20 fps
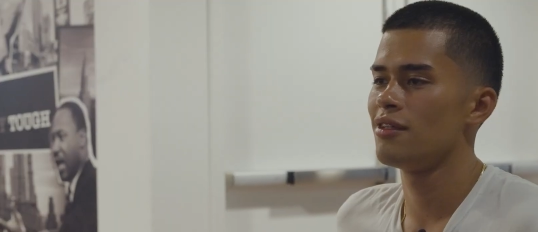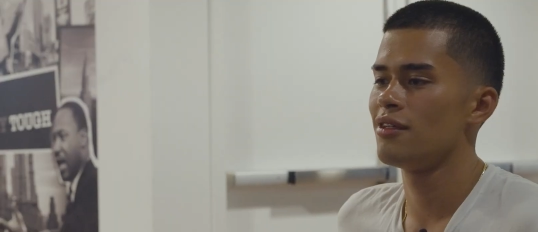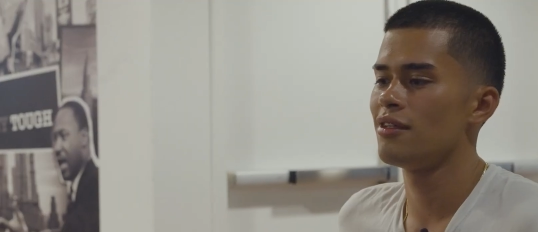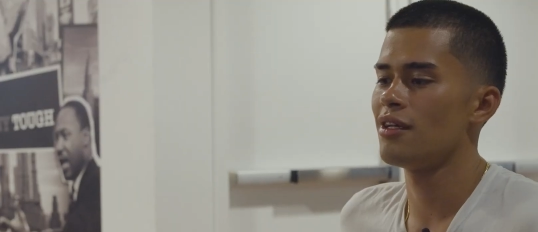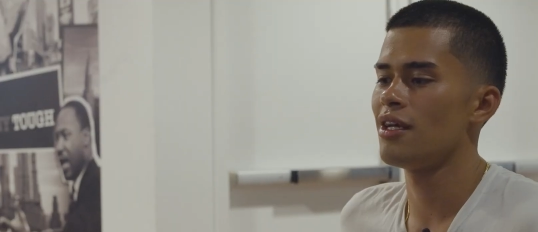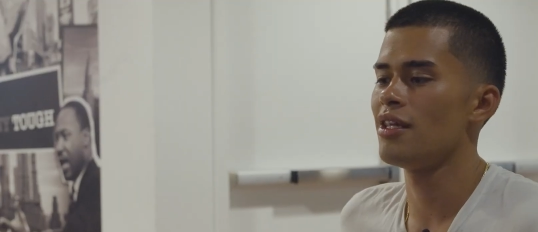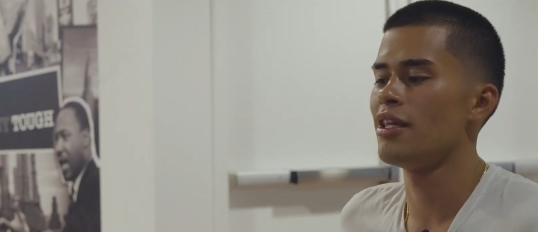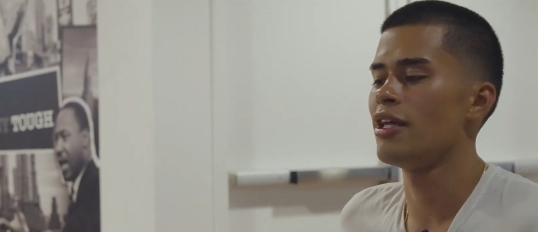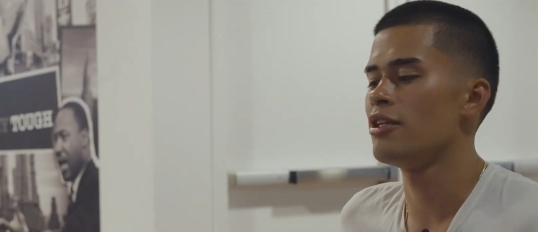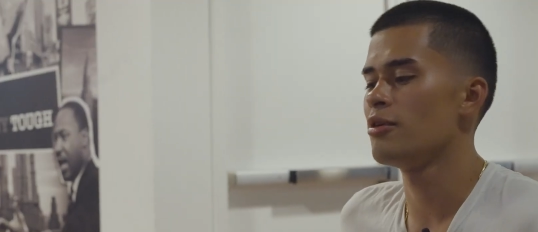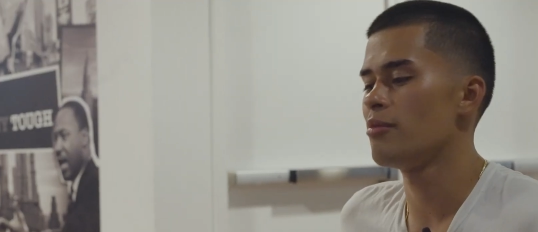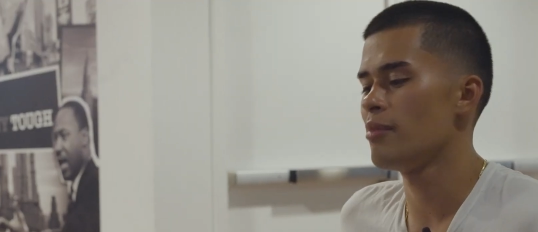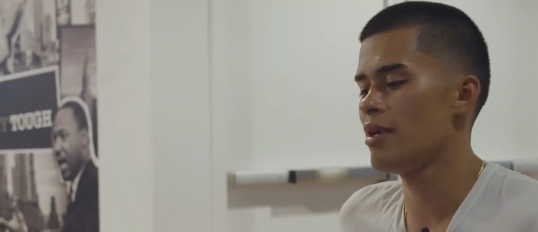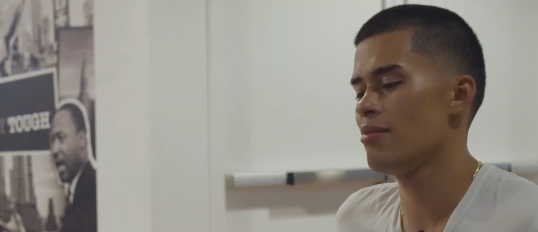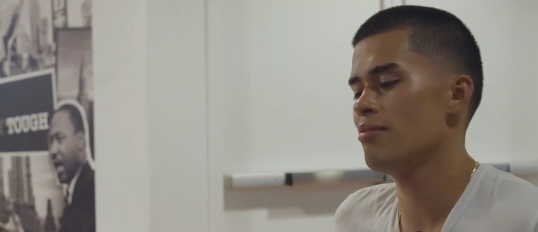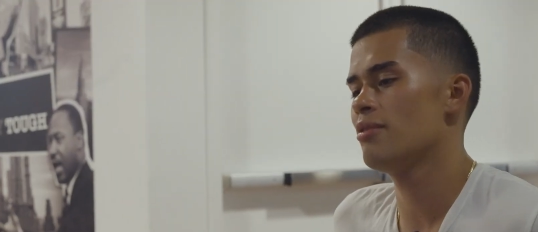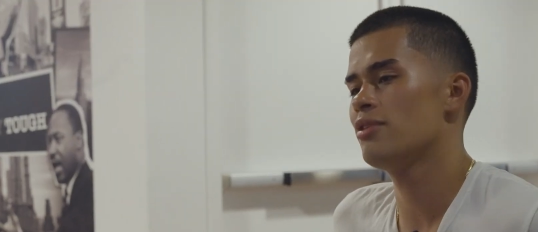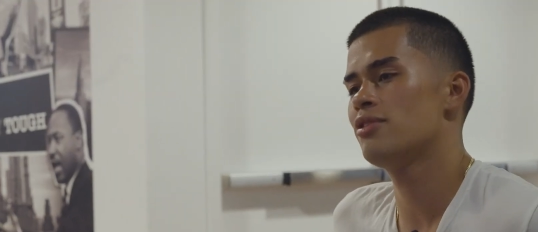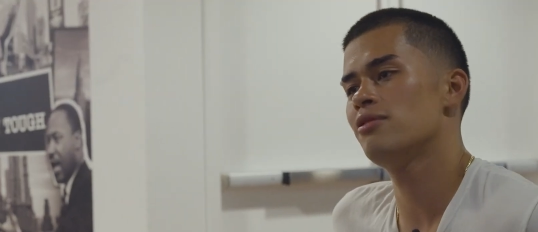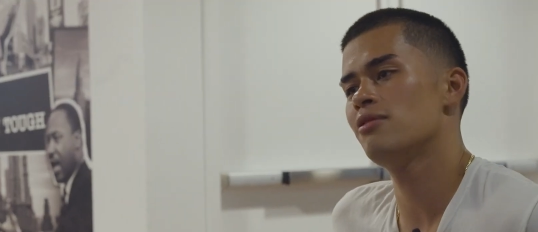Speaker 1: And then your
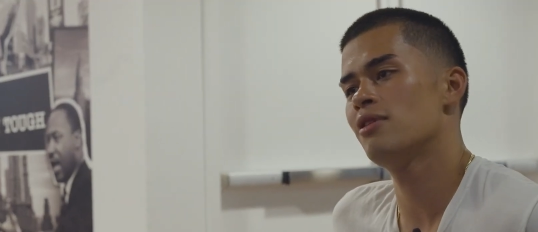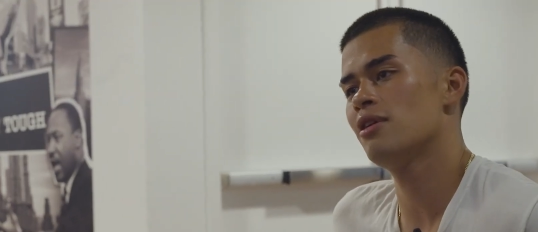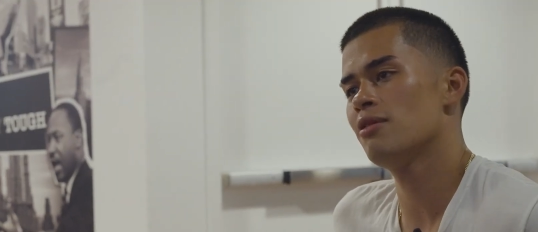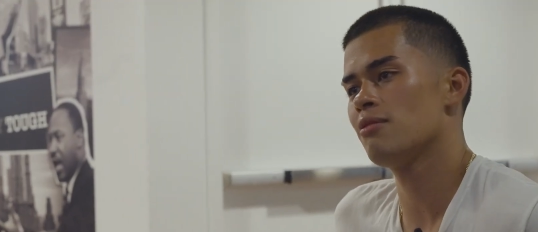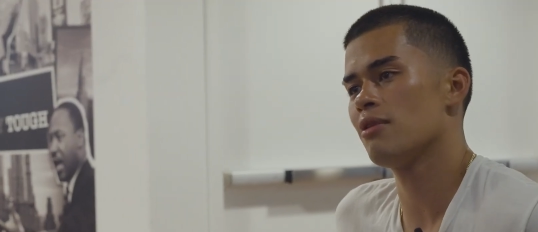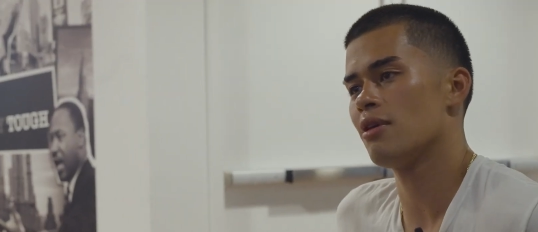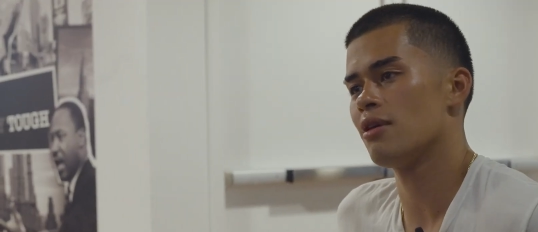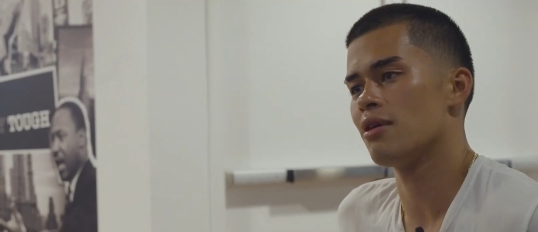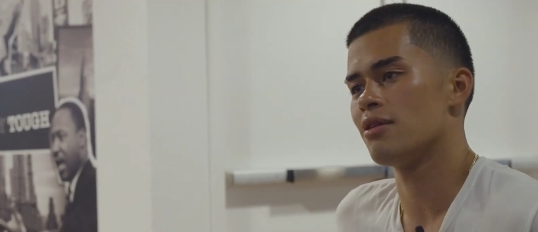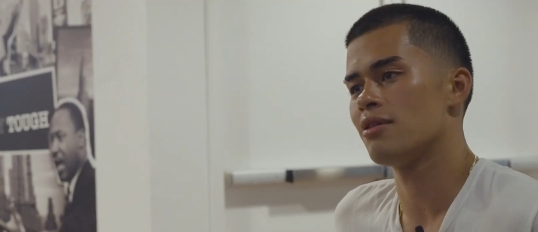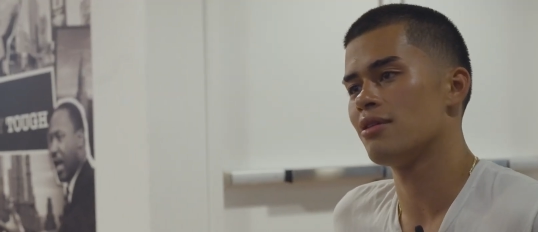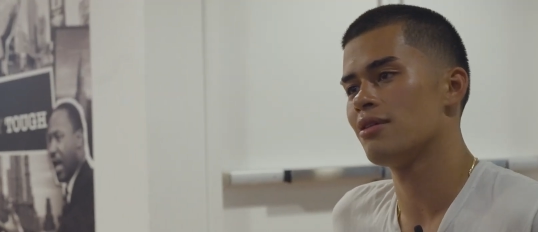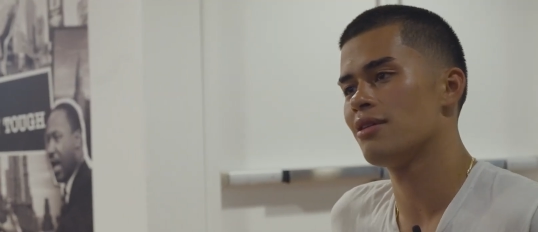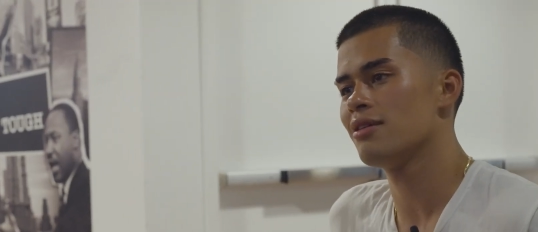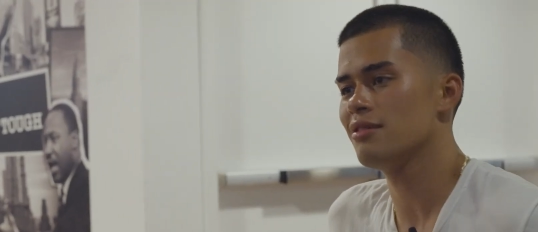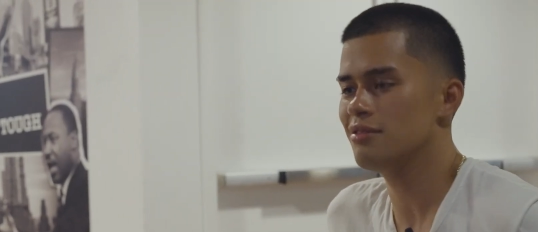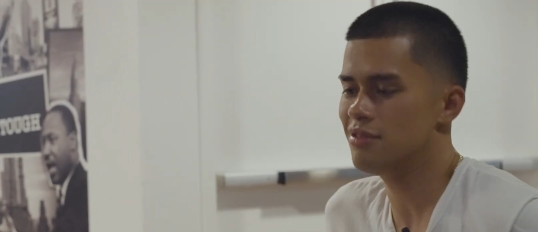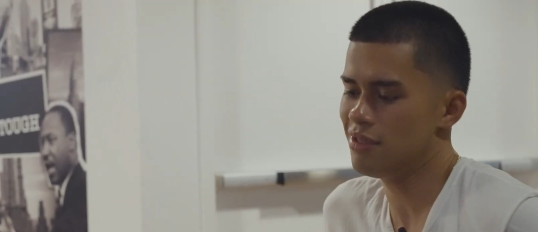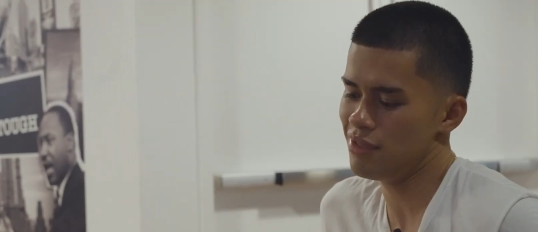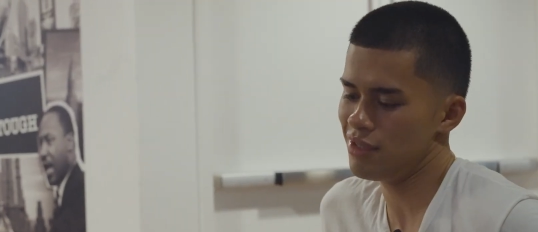main bitch, you hit raw.
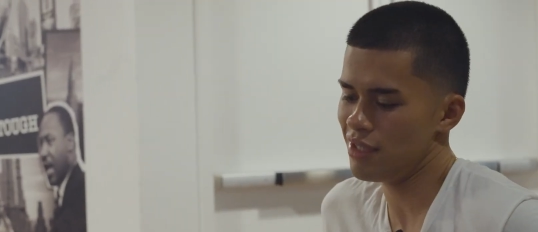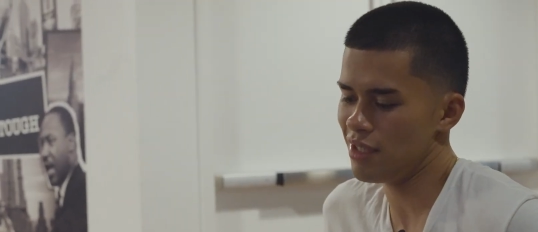That's just